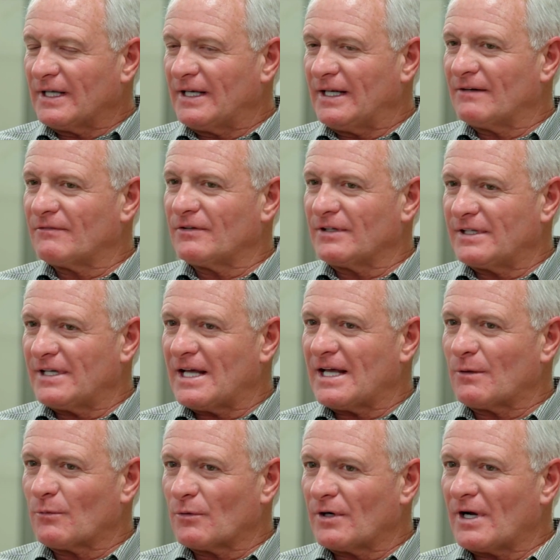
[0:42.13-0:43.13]
And every
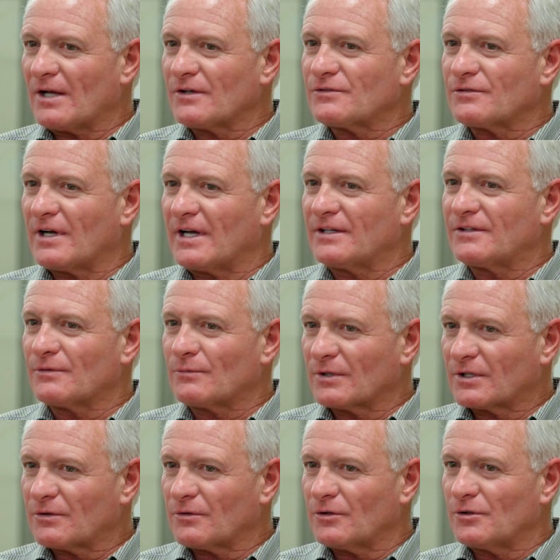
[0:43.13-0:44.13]
day we're out trying to
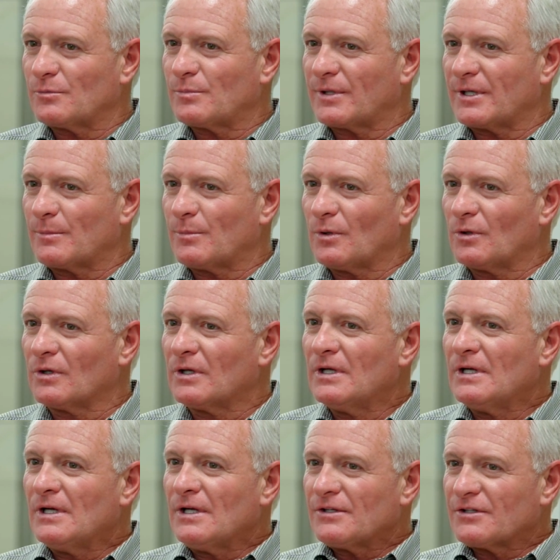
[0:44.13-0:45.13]
recruit people
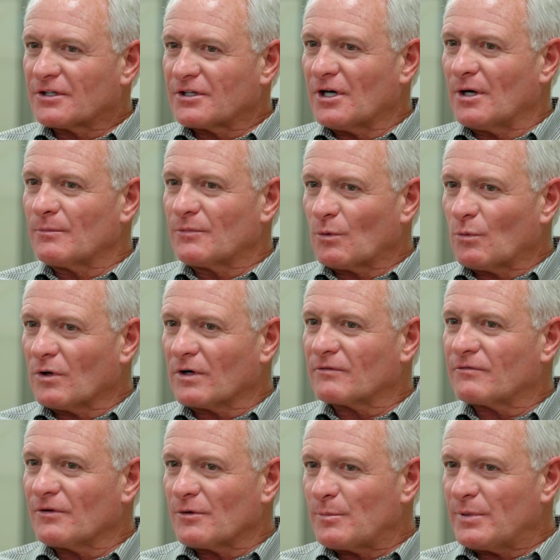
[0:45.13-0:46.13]
to come to
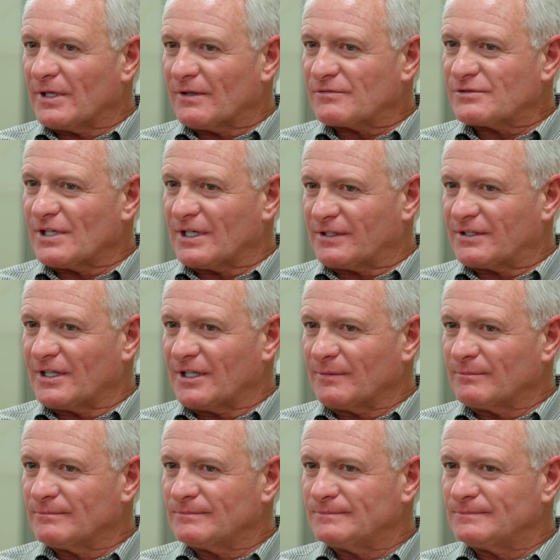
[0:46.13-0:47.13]
work for the PFJ team.